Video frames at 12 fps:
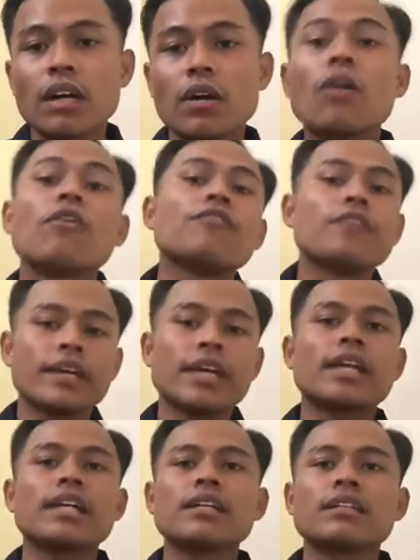or
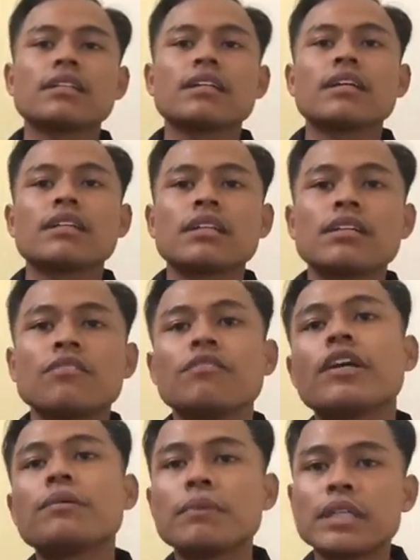vehicle,
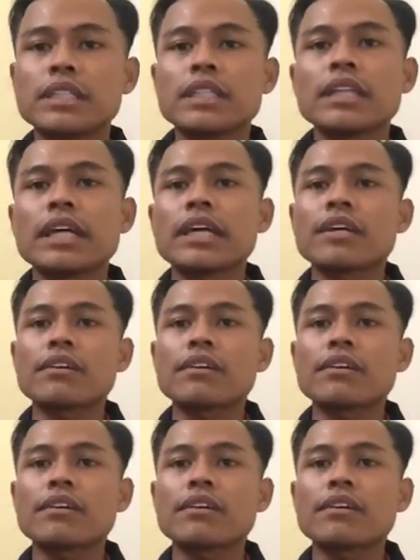vibration and